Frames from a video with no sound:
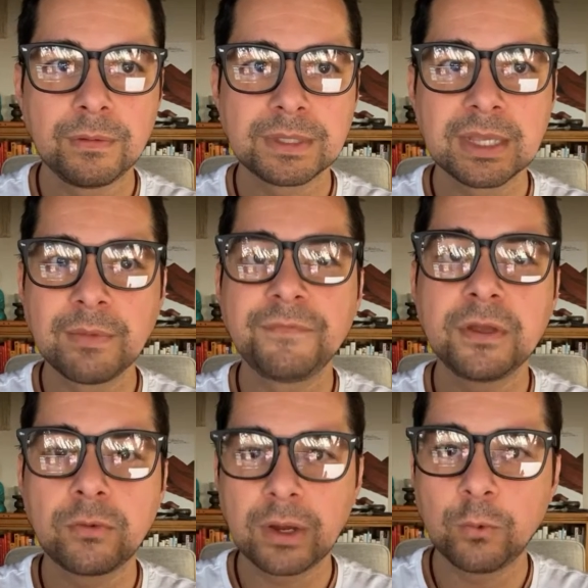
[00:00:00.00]
some of
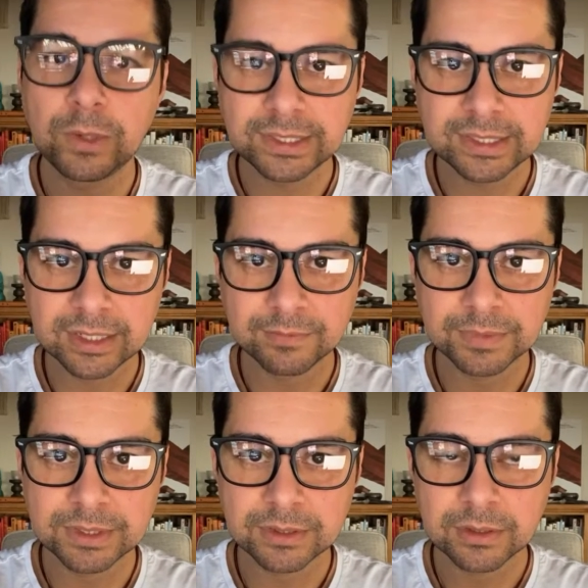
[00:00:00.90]
the great
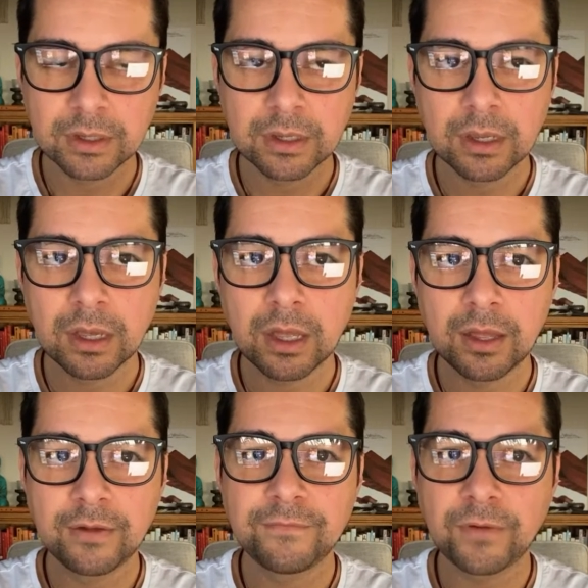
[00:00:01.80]
wisdoms
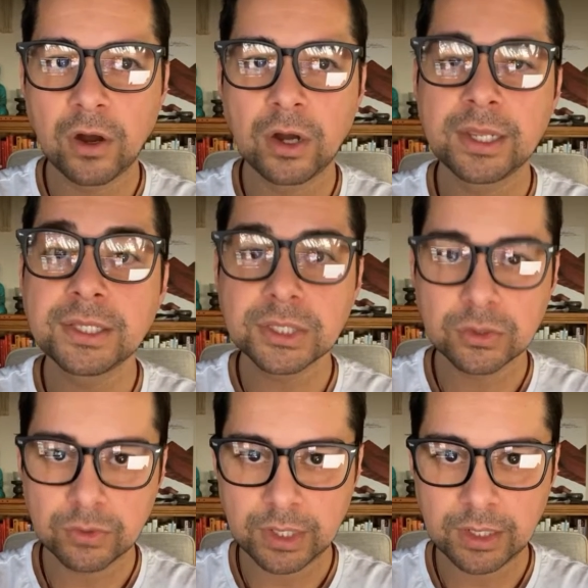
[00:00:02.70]
of our
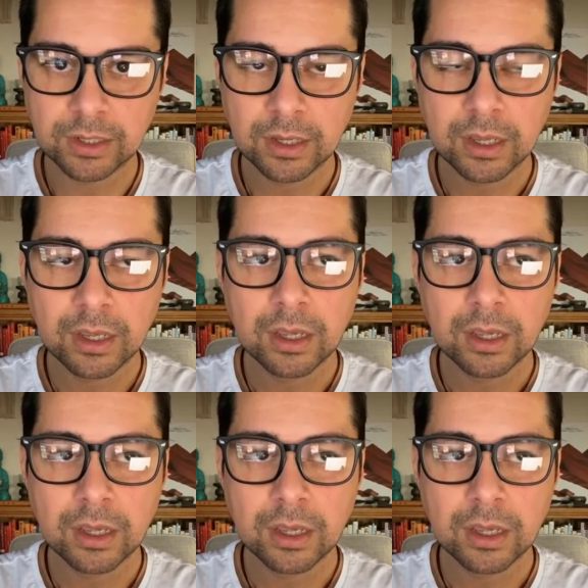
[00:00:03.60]
history,